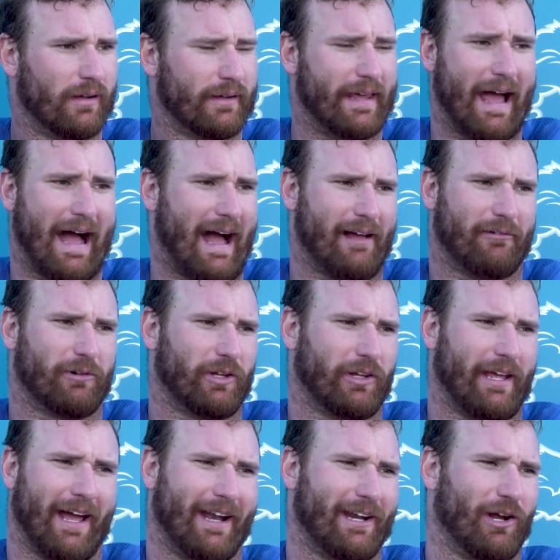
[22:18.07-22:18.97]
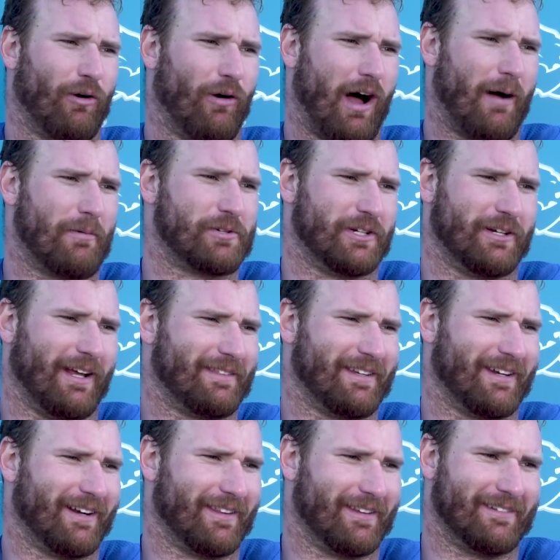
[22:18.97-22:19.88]
Yeah, I really had no option at
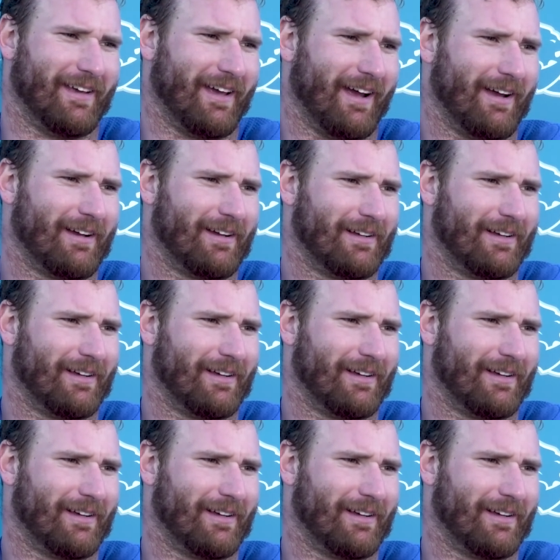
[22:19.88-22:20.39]
the end of the day.